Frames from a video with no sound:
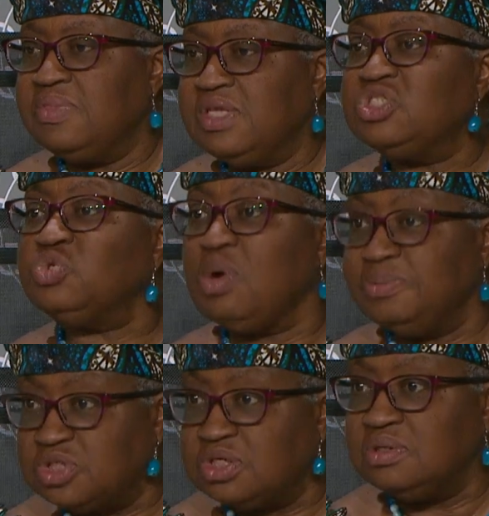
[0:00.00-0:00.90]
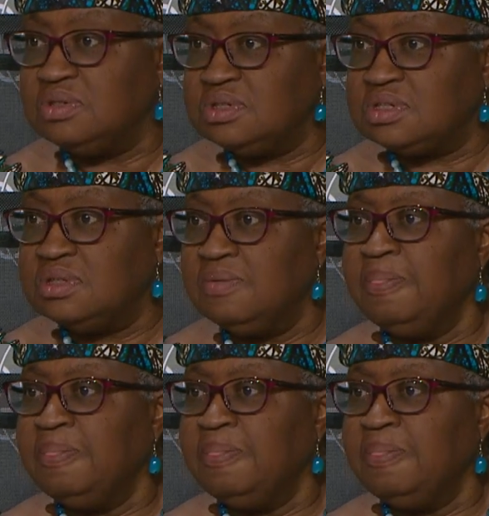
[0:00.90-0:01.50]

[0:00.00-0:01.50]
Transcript: disruptions,